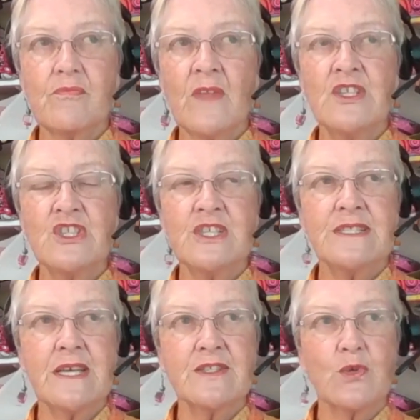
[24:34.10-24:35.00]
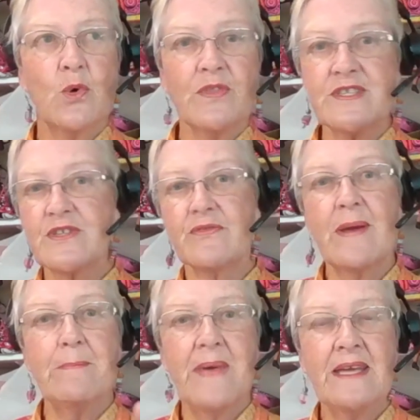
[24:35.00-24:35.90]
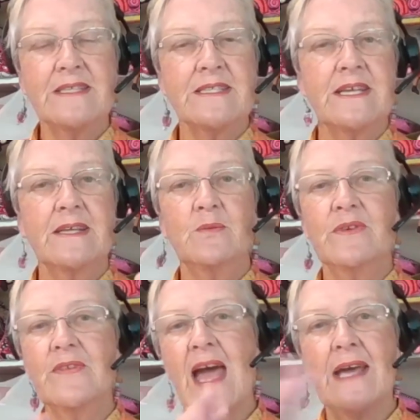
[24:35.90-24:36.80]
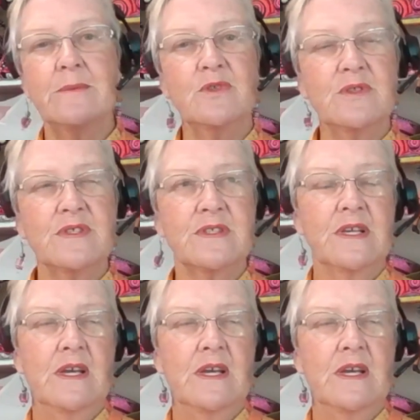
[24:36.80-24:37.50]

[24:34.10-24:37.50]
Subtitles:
And she does all this thread painting with animals,